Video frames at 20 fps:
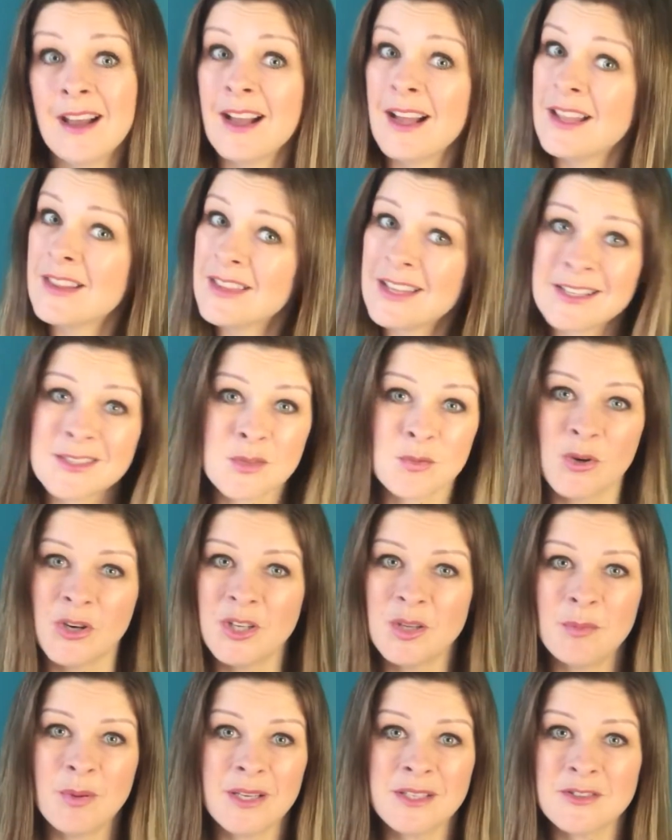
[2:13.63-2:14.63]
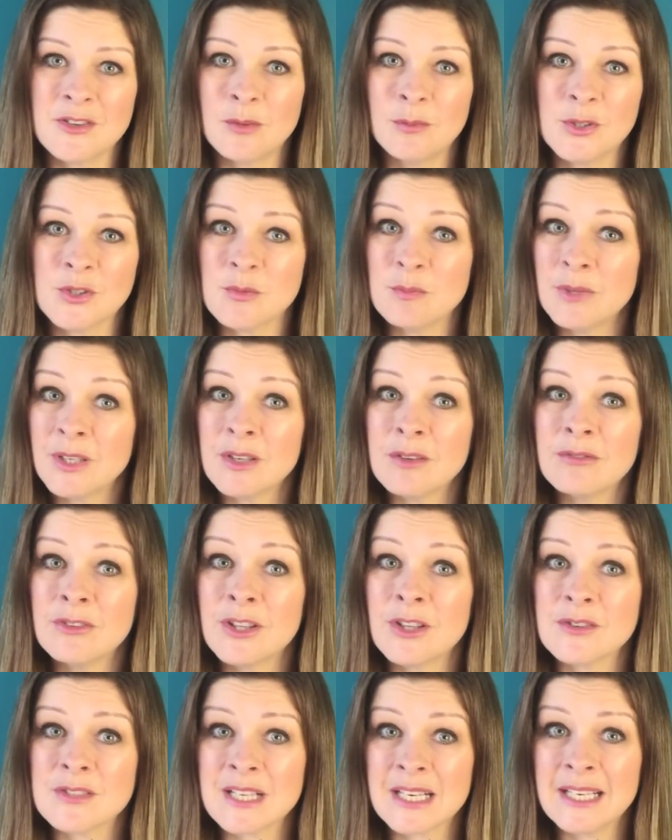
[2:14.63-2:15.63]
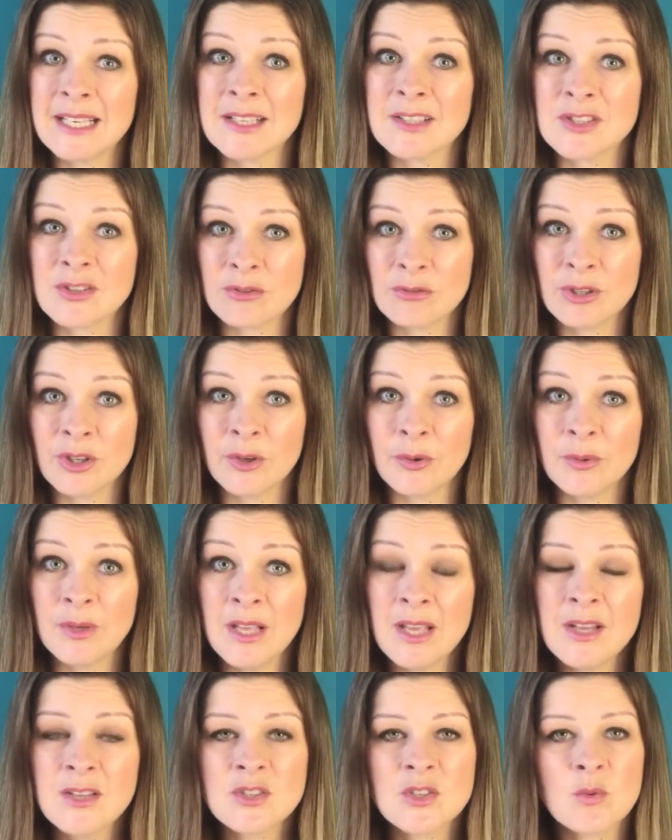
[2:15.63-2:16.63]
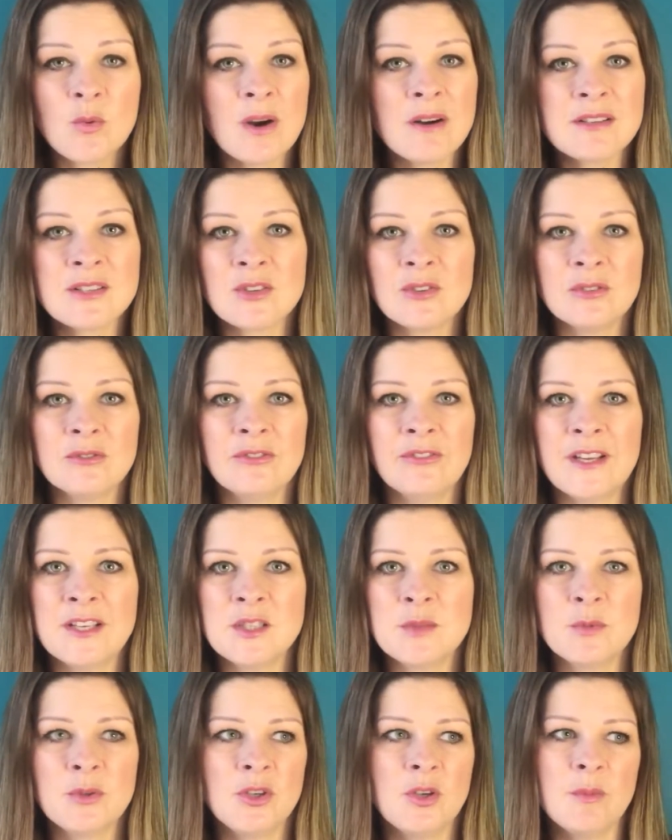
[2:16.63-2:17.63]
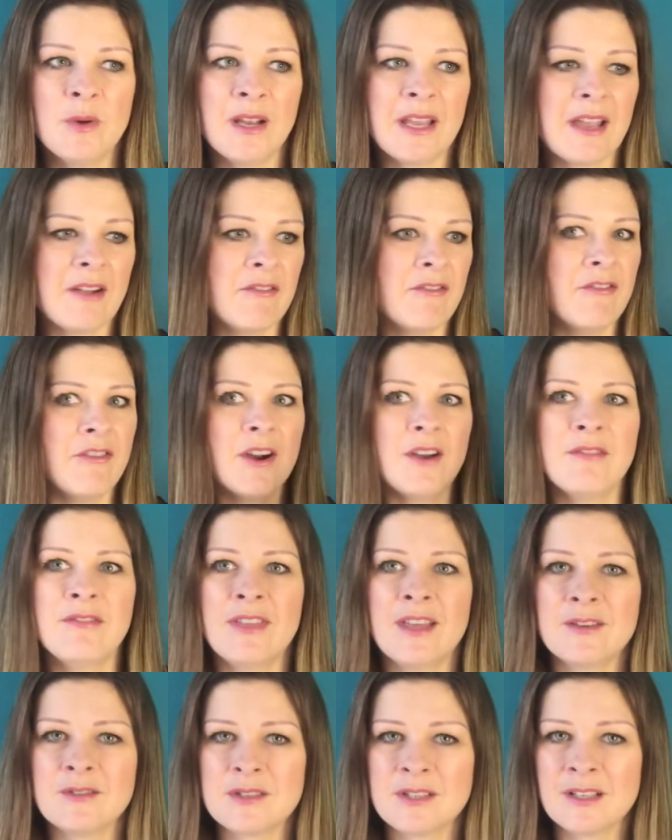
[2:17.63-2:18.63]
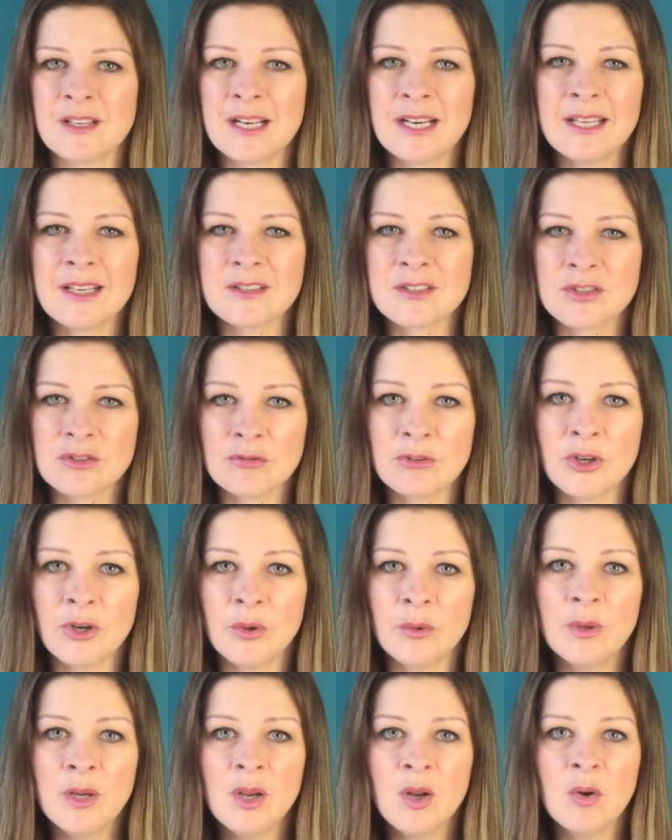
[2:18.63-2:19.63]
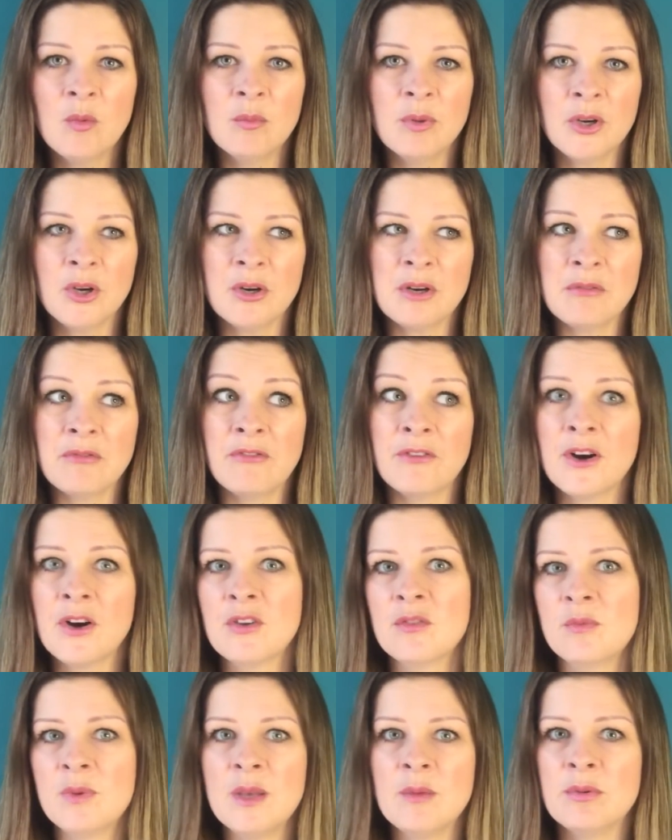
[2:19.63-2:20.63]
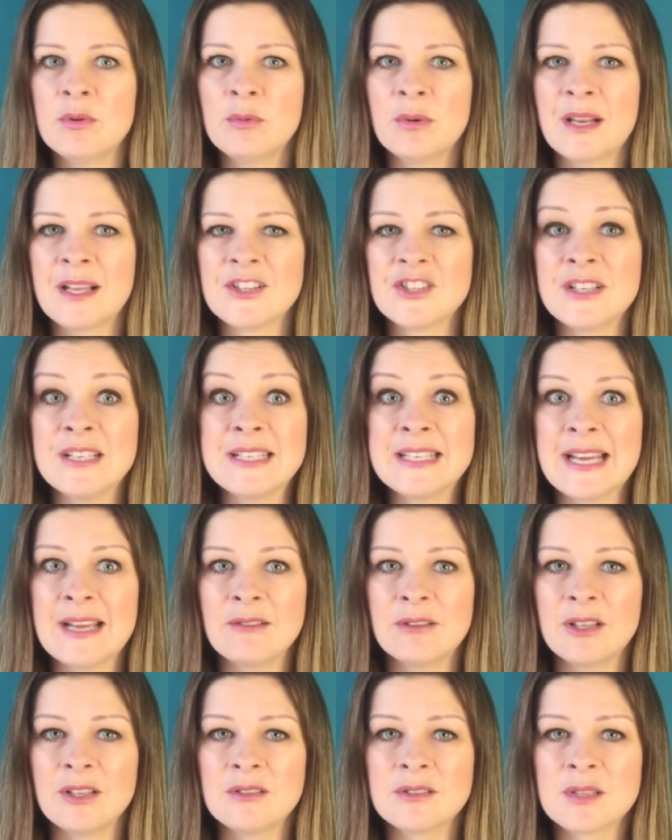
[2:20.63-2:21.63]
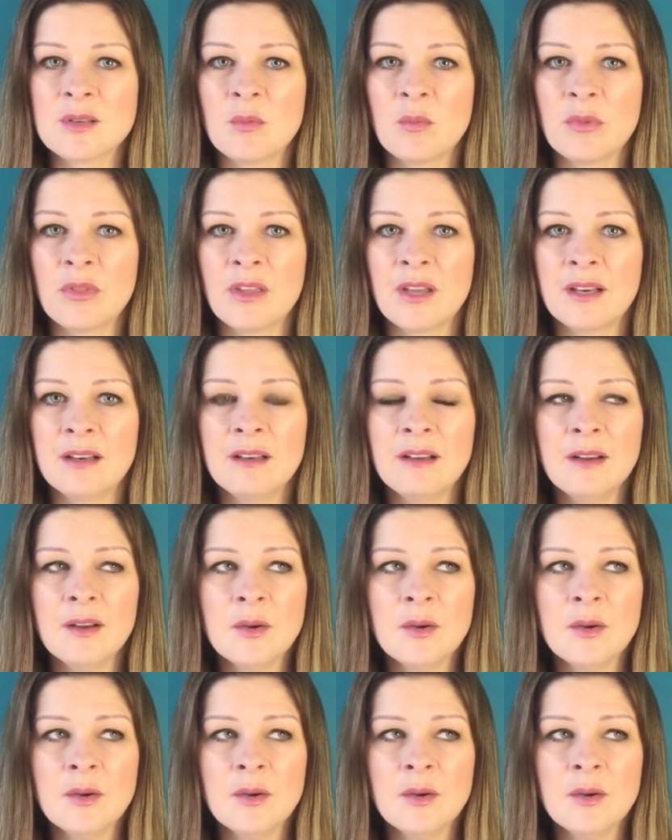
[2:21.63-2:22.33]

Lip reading: And that's why you pay so much money for those clicks through. So whereas on Facebook you might get 5,000 clicks through, but only 5 people will actually download something,